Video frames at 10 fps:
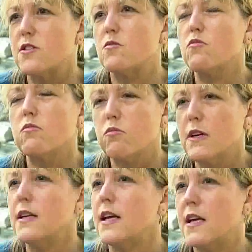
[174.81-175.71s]
which
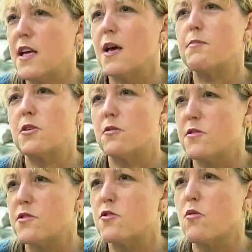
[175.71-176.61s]
really kept
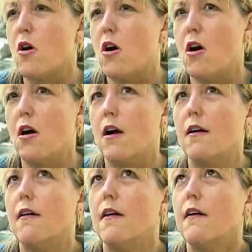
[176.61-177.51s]
her
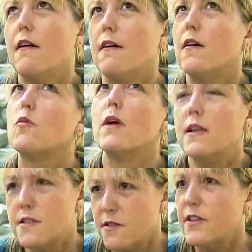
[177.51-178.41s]
strong,
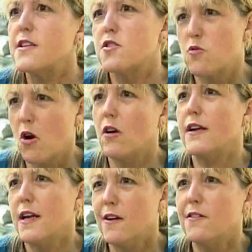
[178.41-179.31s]
relatively
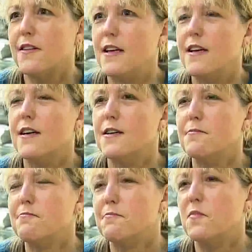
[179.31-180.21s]
strong and healthy
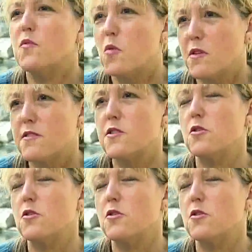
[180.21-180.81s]
for the